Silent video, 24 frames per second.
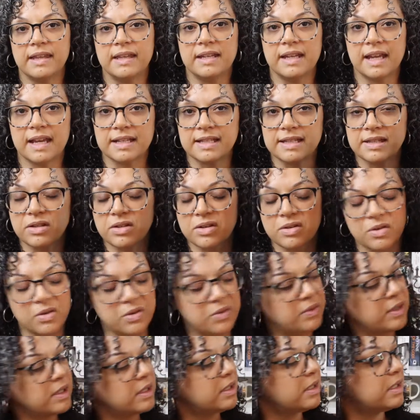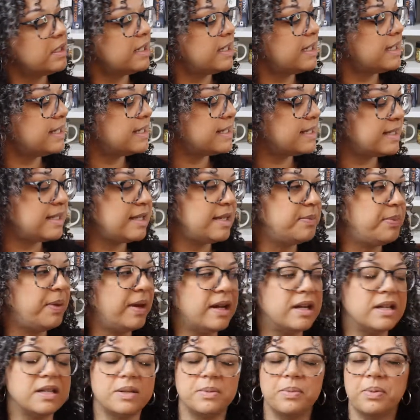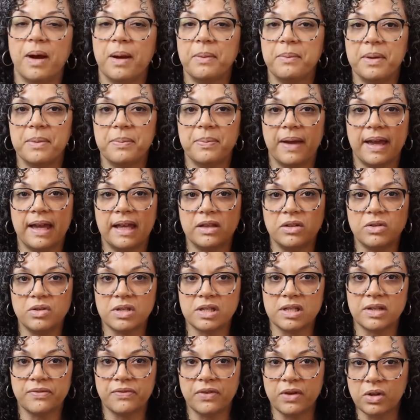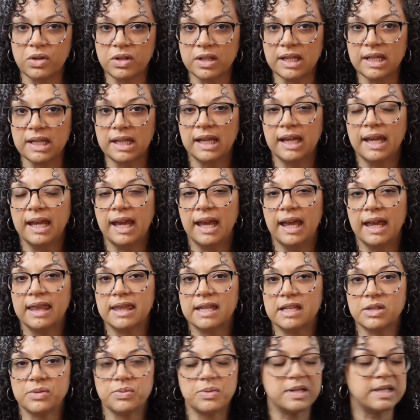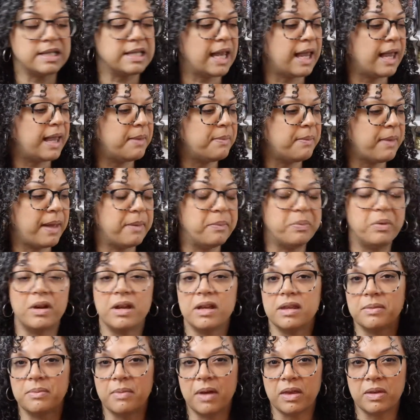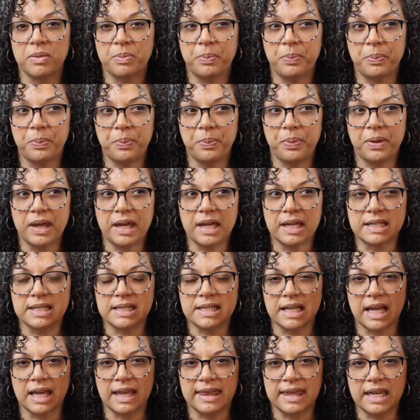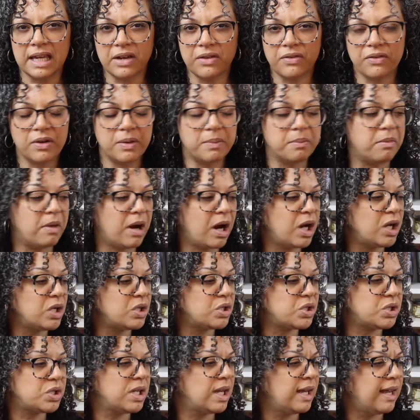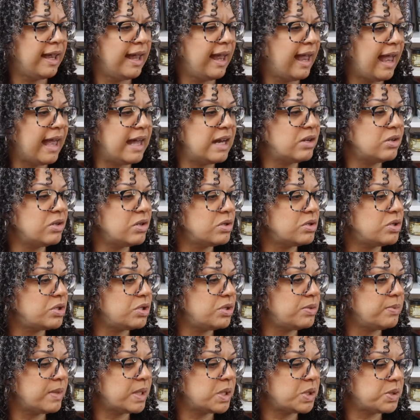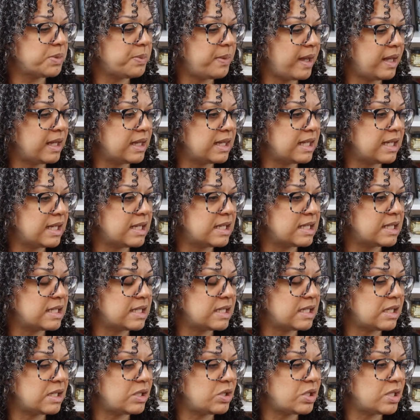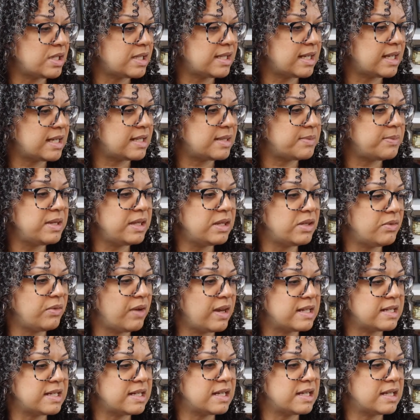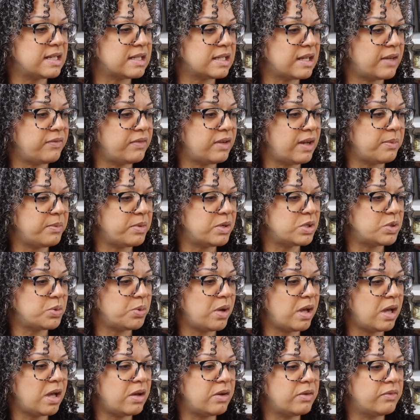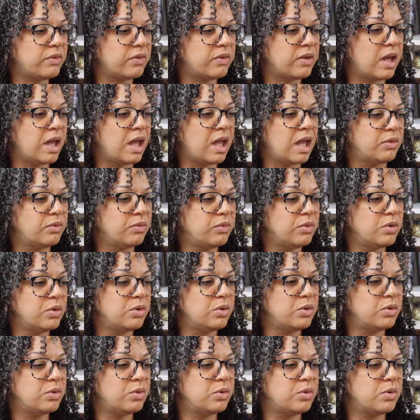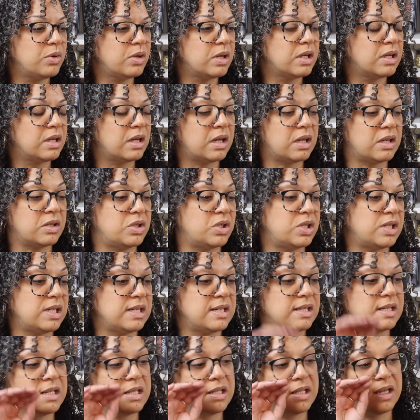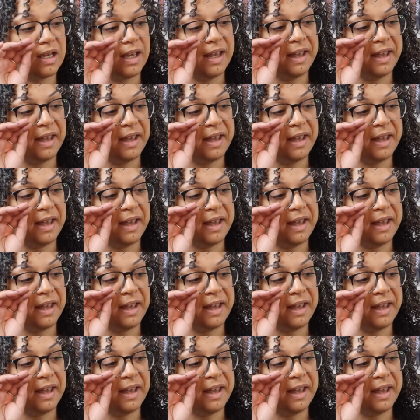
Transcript: the next th thriller is The Paris Apartment by Lucy Foley. This was a my book of the month picks, I think from March. I don't know too much about this. It just says meet the residents of number 12 Rue, oh geez,